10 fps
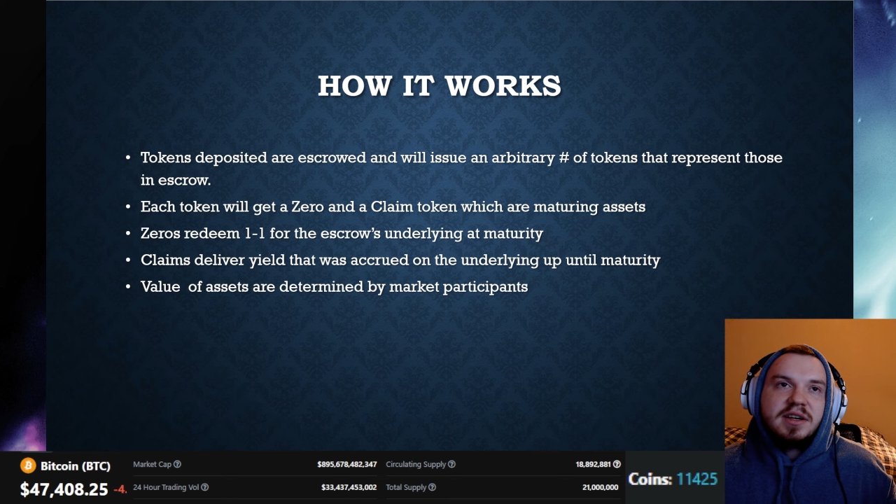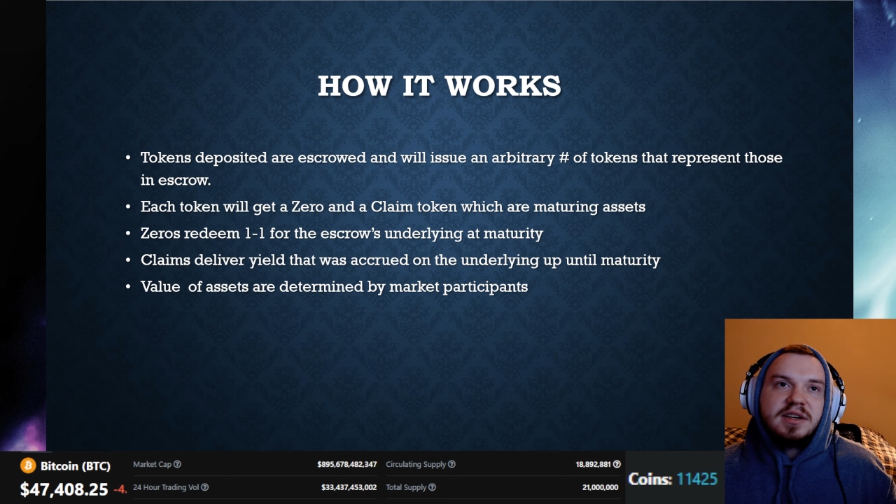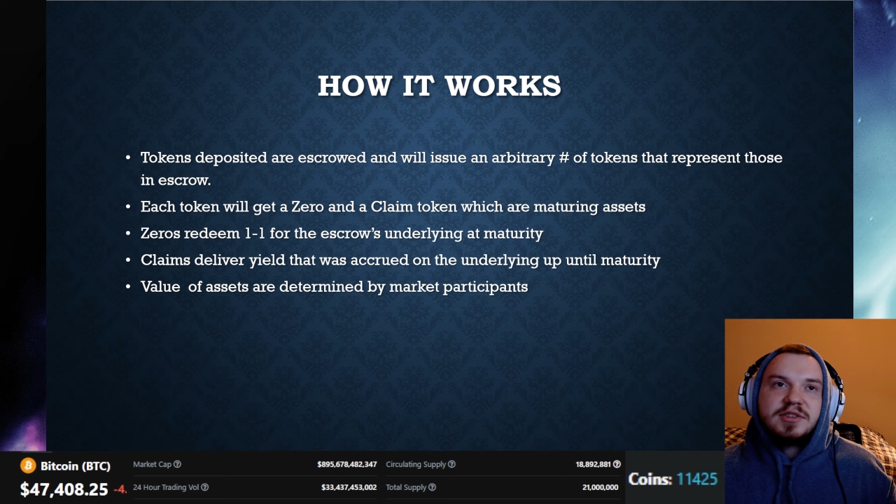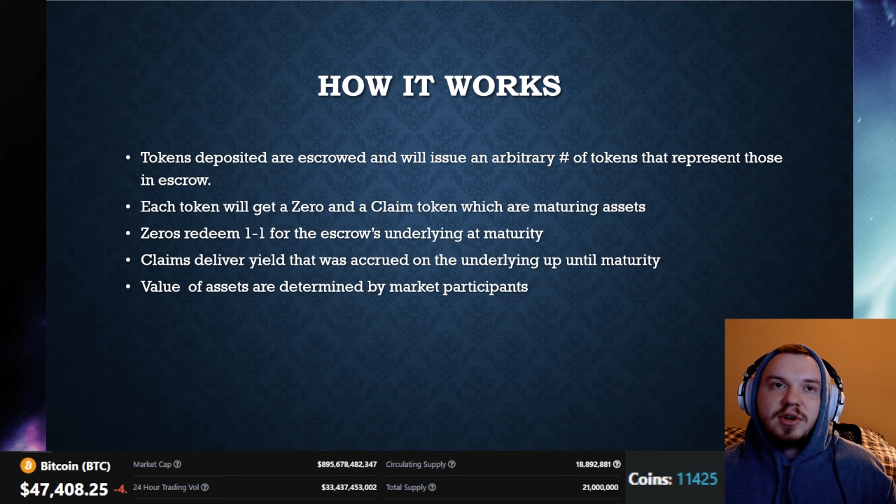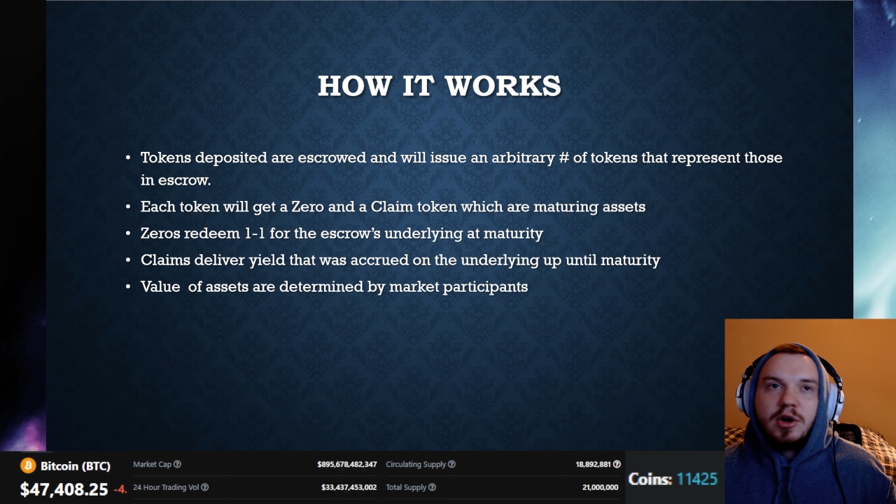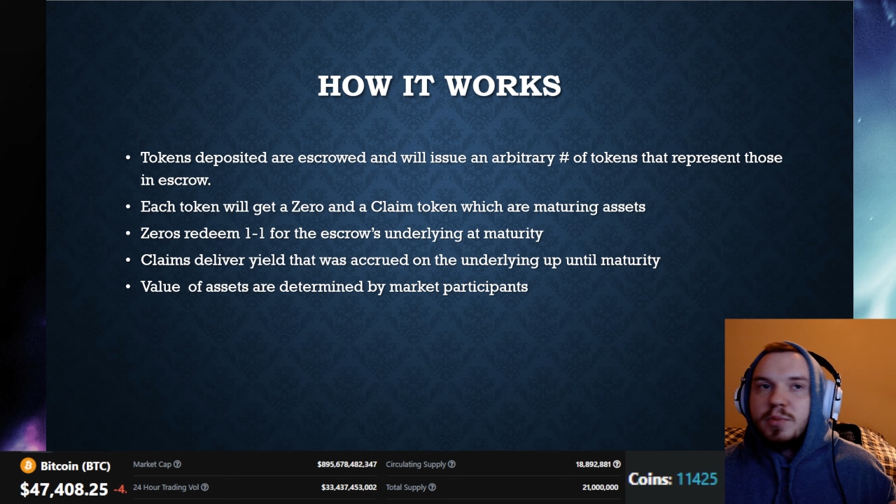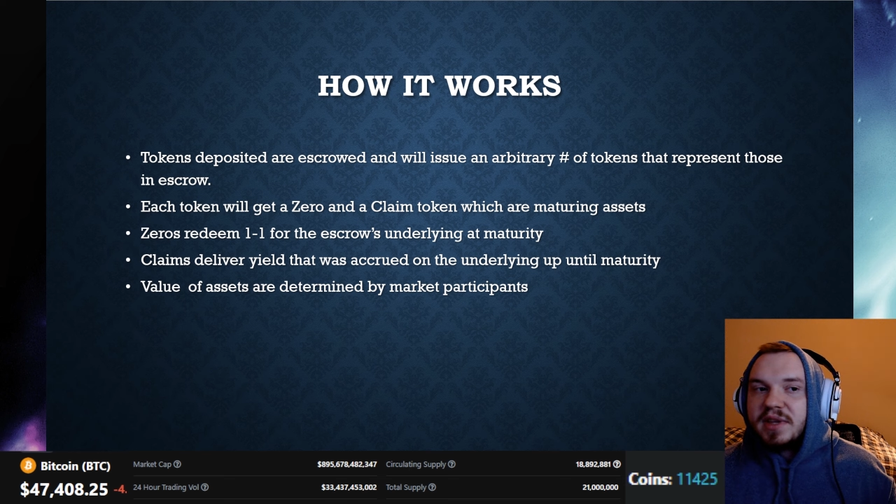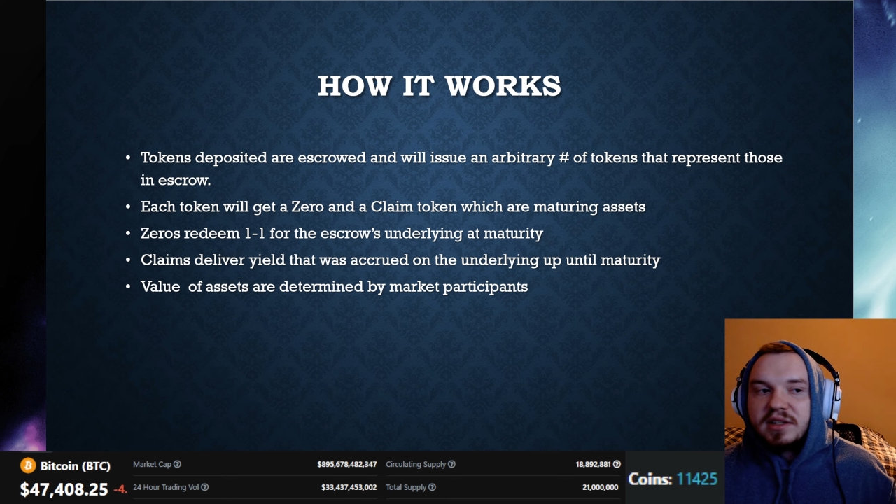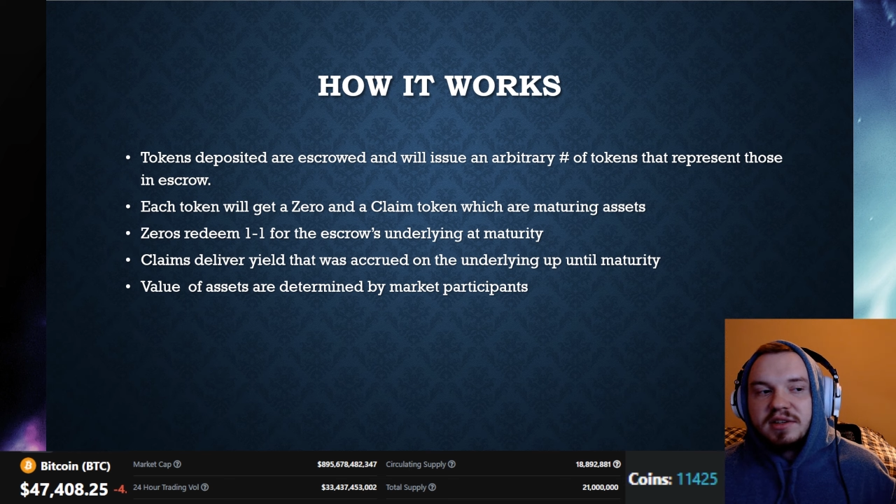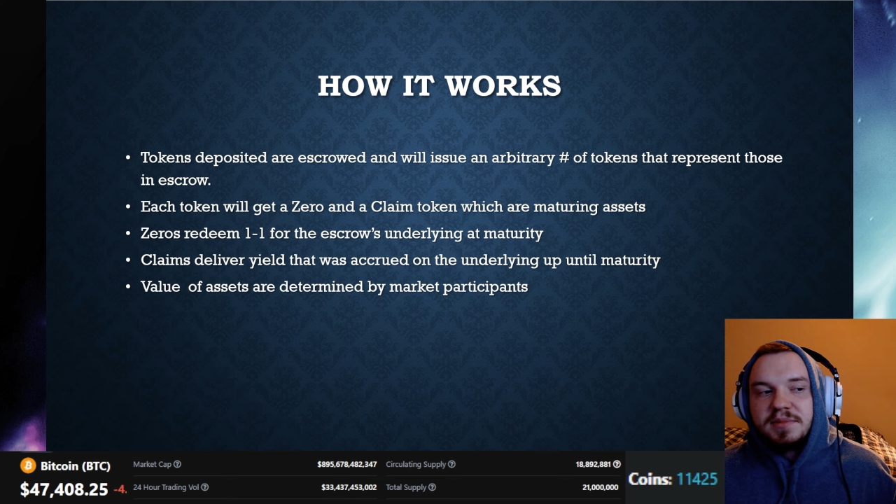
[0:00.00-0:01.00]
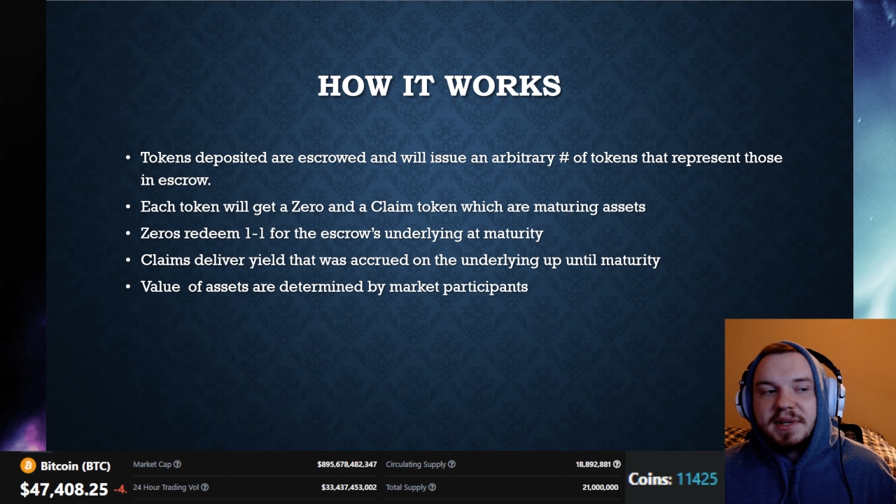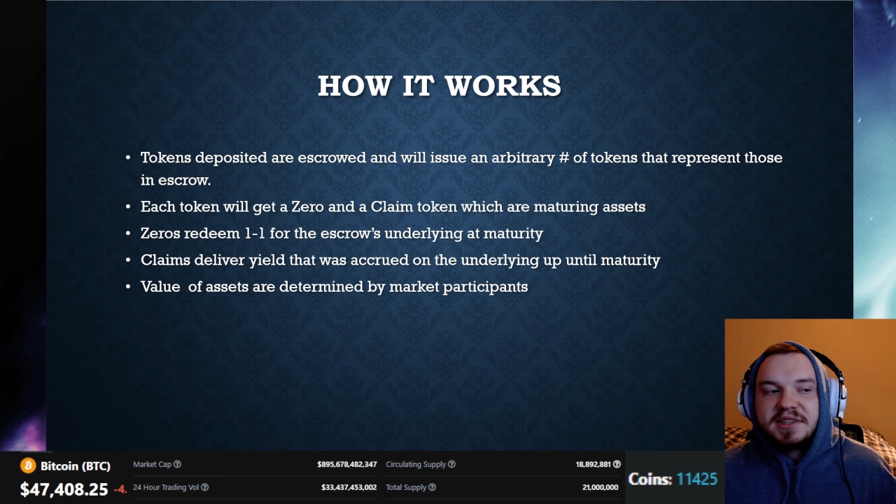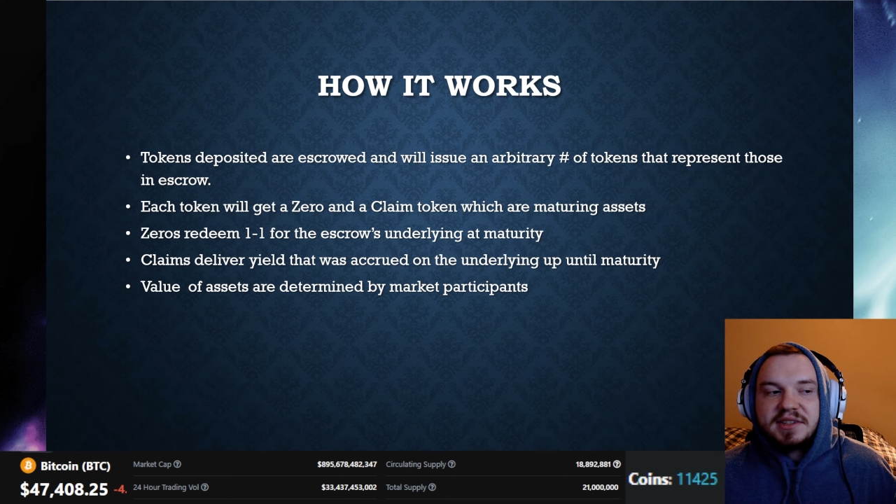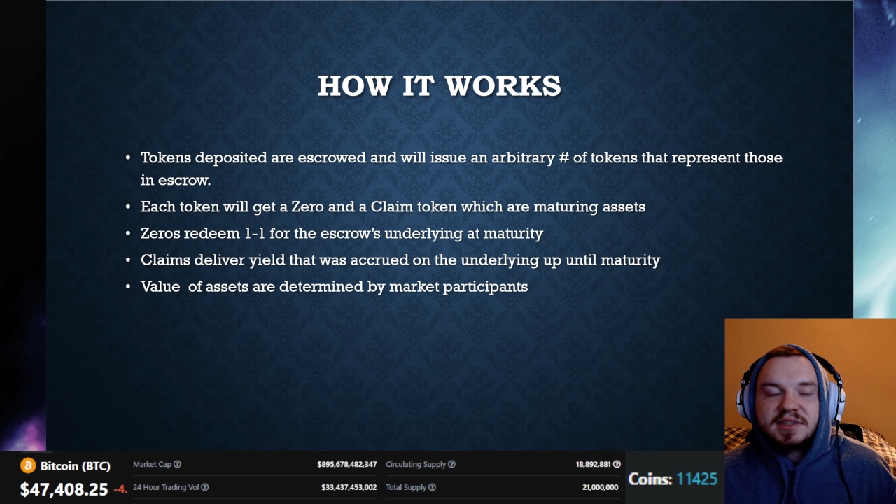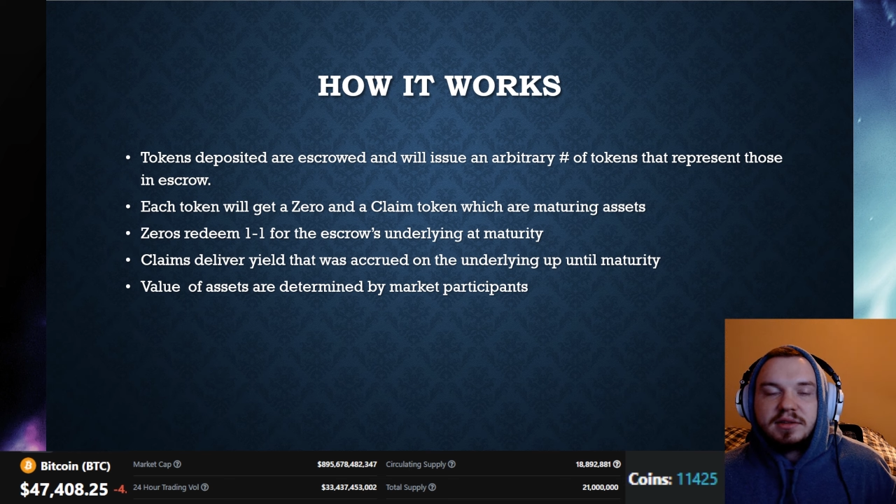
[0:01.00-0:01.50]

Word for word: So I hope that does make sense.